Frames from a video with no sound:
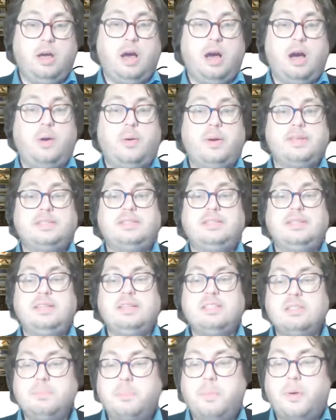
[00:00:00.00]
How is
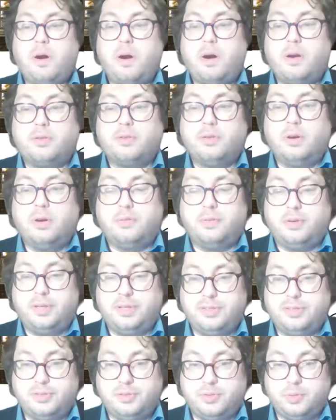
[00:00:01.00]
this part of our
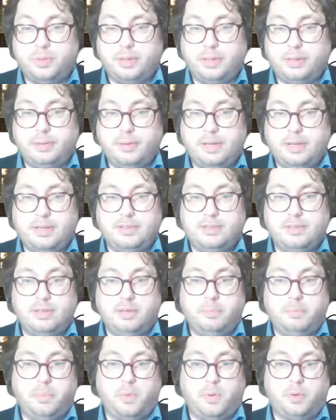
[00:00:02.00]
history is an
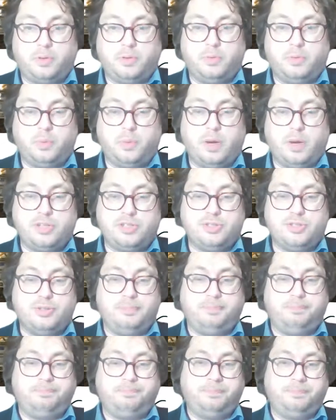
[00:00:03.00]
important question.